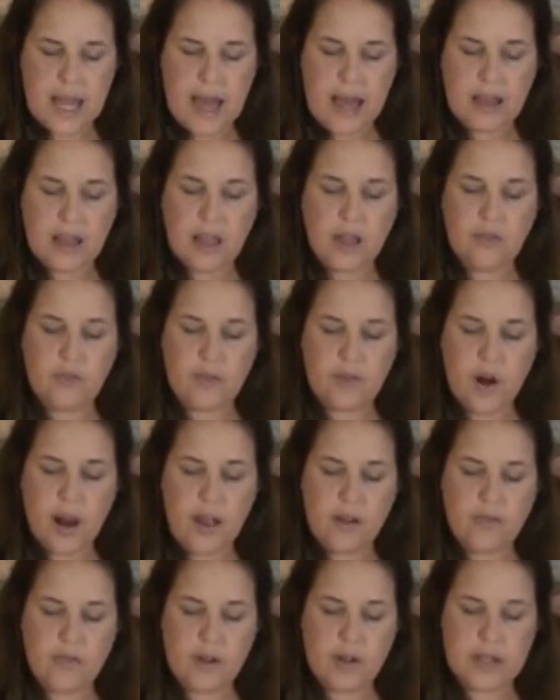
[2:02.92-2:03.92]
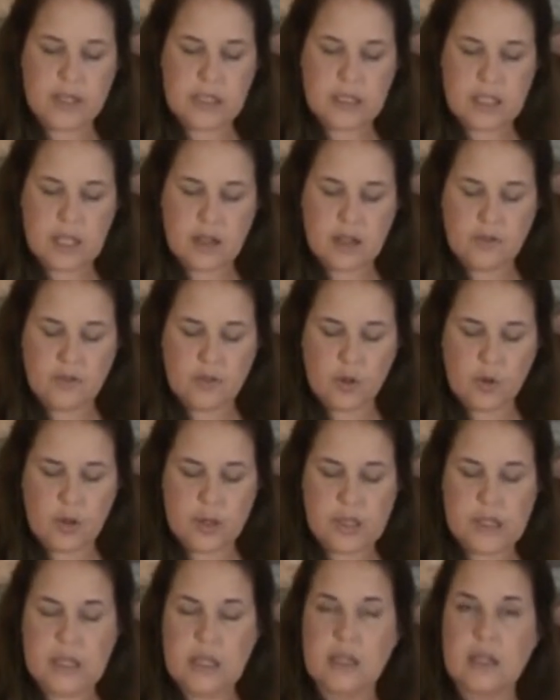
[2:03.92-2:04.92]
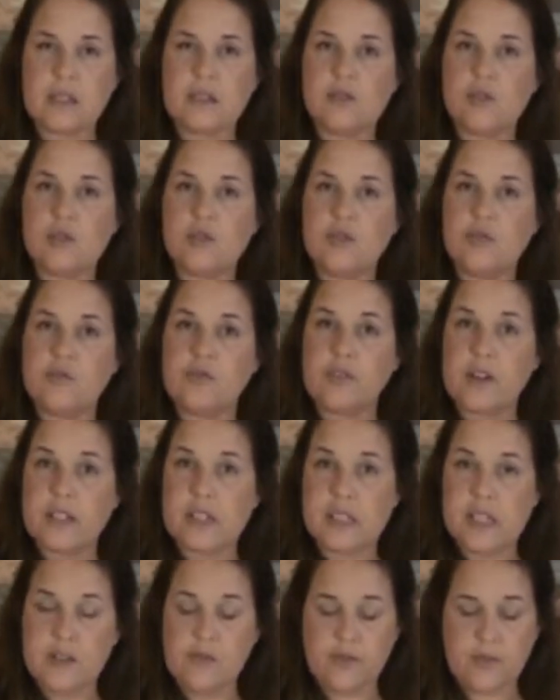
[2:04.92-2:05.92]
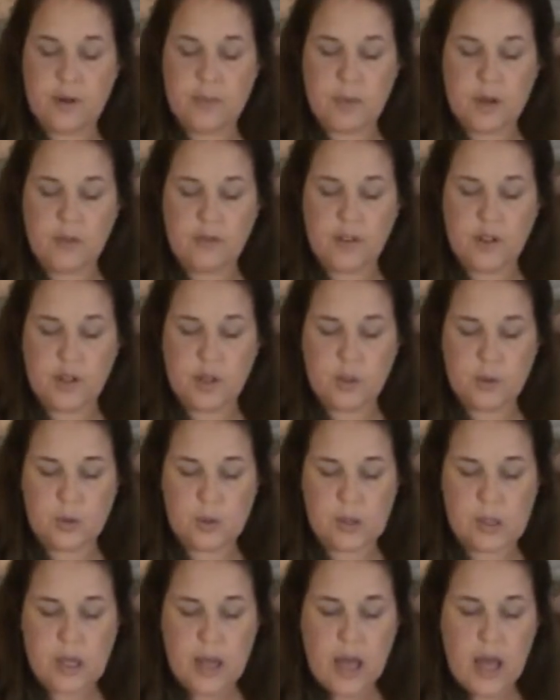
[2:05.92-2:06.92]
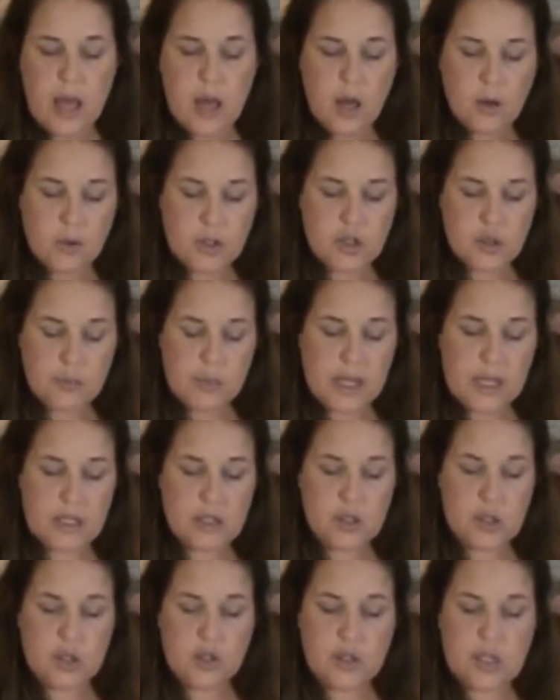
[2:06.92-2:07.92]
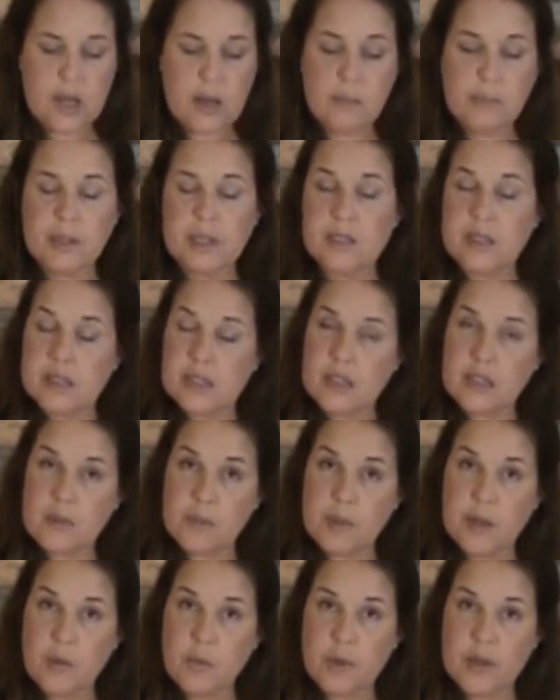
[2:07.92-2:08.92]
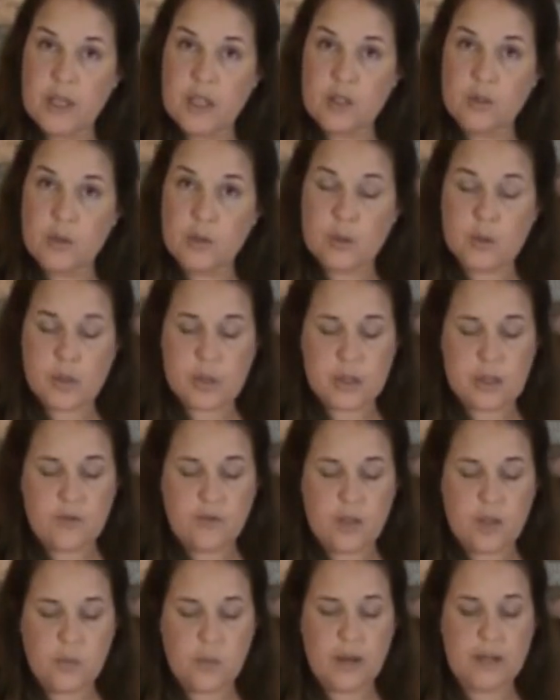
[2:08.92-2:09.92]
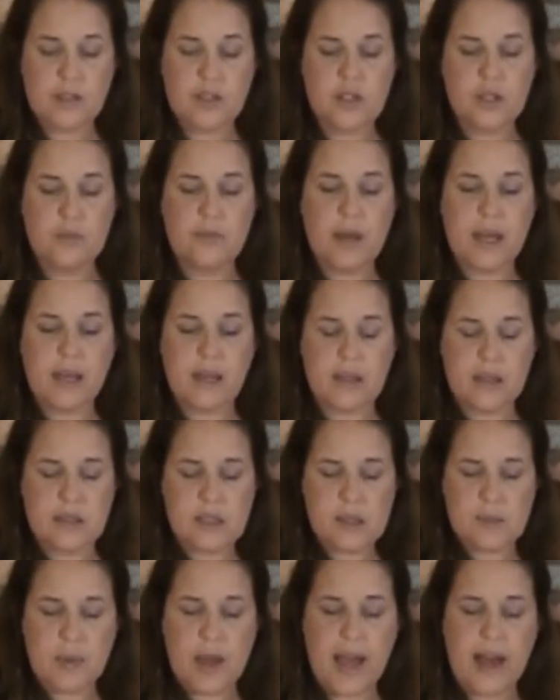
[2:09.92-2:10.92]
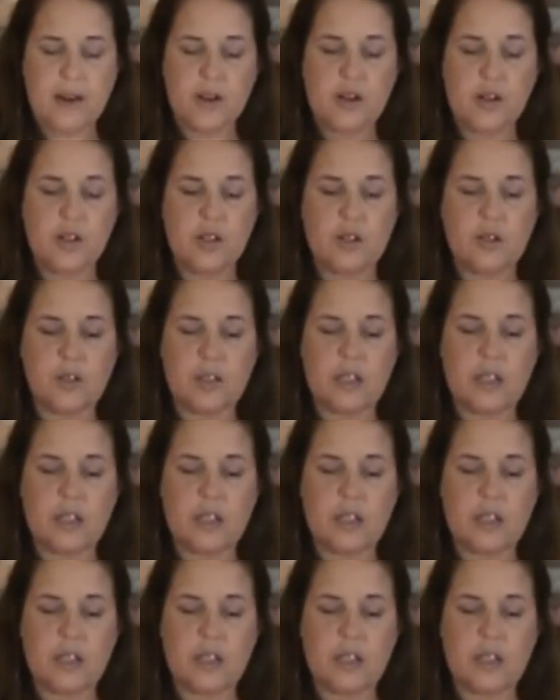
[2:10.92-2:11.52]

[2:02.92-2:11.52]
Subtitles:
tacky forever until, of course, it gets too fuzzy from overuse, which means your templates can be reused. If you want to make this pattern, you